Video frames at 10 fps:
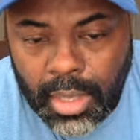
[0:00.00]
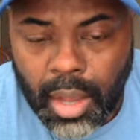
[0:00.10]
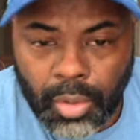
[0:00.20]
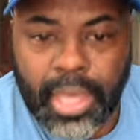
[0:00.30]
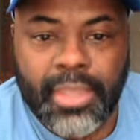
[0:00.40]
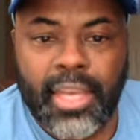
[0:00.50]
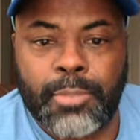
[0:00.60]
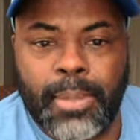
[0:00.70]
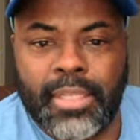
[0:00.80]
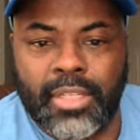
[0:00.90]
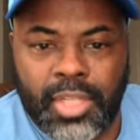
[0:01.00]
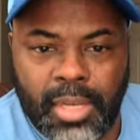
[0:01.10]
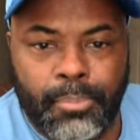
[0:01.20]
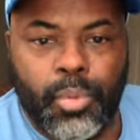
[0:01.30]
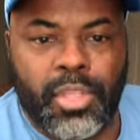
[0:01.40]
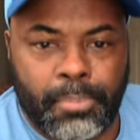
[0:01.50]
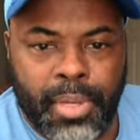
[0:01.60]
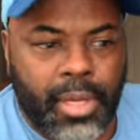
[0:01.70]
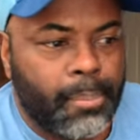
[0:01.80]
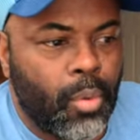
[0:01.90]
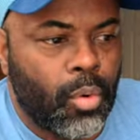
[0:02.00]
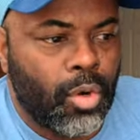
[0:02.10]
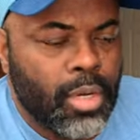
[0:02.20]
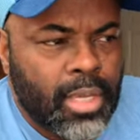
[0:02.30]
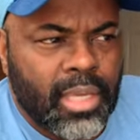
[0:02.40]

Okay, they expect a tip with a pickup order.